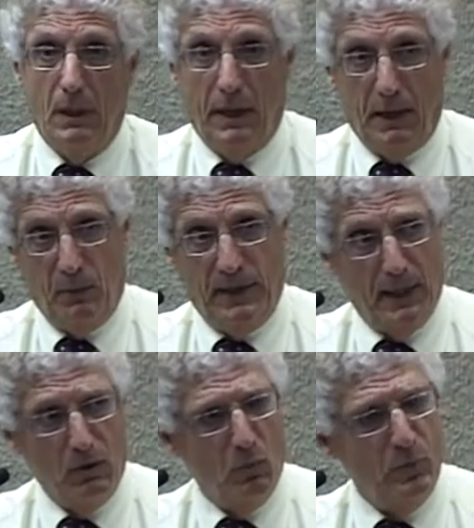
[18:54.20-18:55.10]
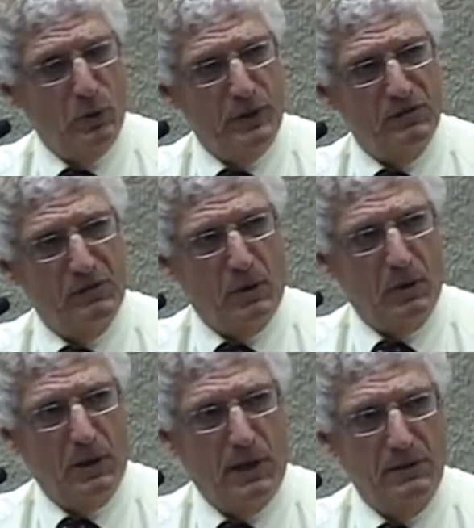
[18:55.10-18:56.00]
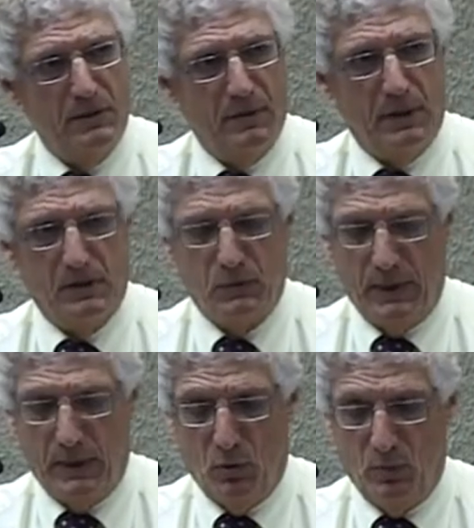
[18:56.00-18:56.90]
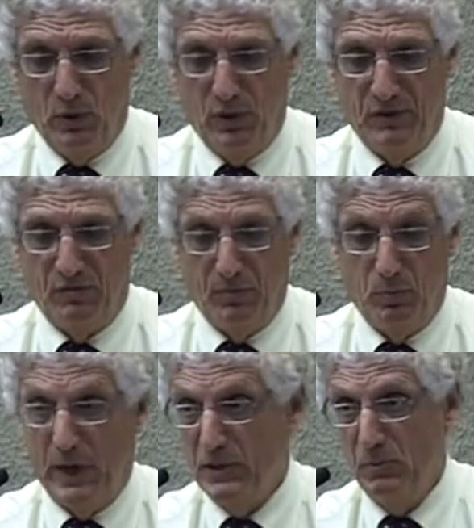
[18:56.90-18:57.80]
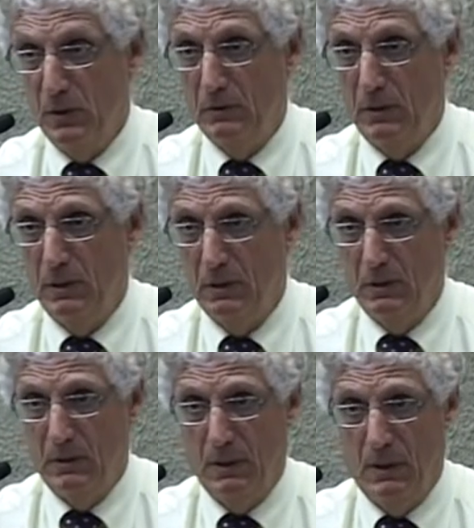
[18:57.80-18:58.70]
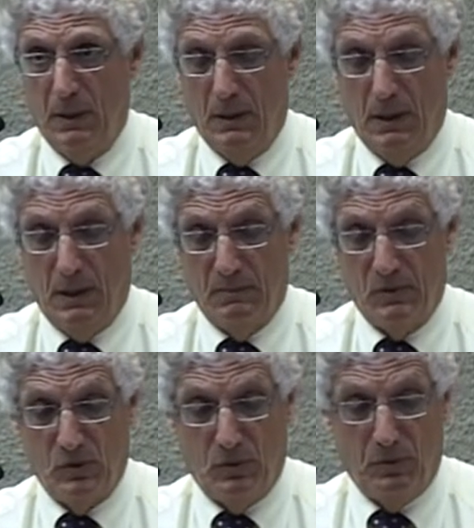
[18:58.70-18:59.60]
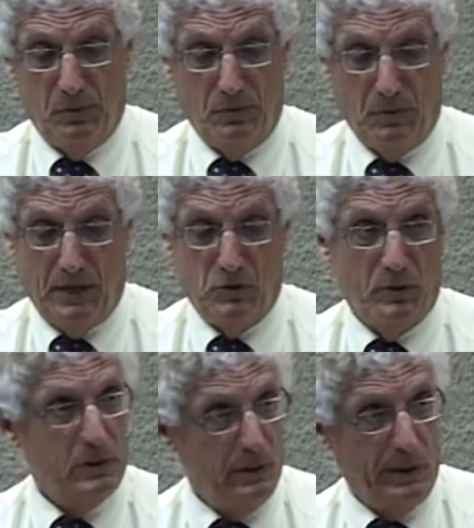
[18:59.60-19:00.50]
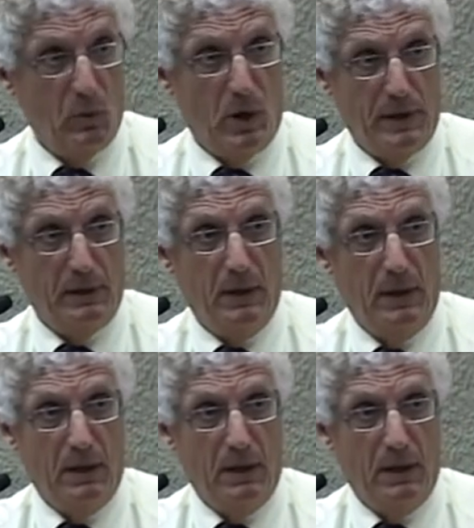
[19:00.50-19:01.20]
And we get opioids from all kinds of things. We get opioids from breast milk. So nature clearly wanted